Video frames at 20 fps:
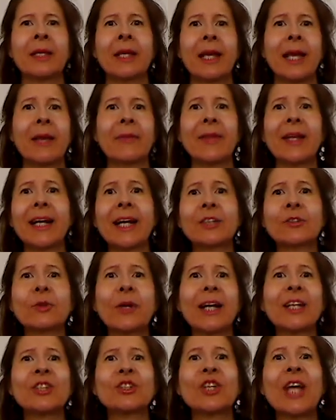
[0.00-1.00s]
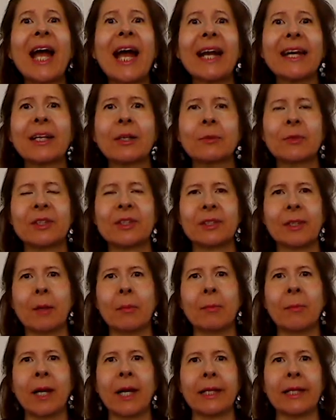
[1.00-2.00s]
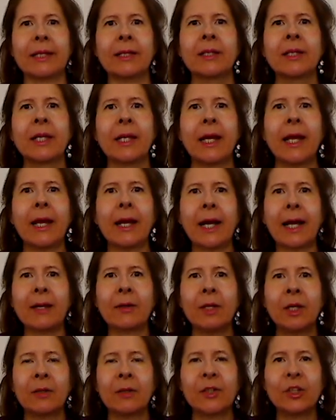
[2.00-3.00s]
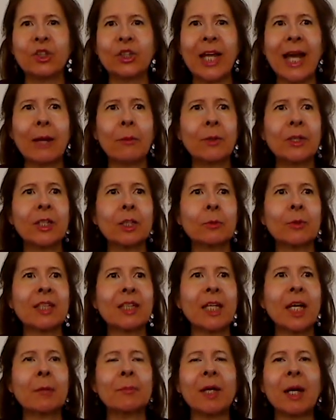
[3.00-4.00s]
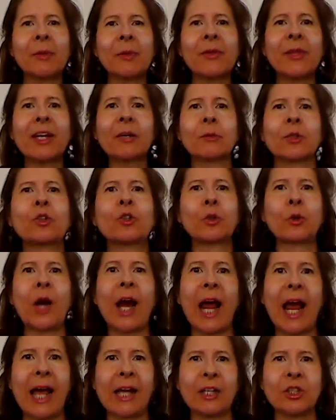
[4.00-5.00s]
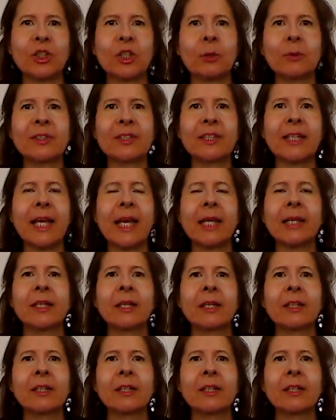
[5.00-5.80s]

And then I tried chatting with somebody. And the chat window would come up and then it would crash and it would say,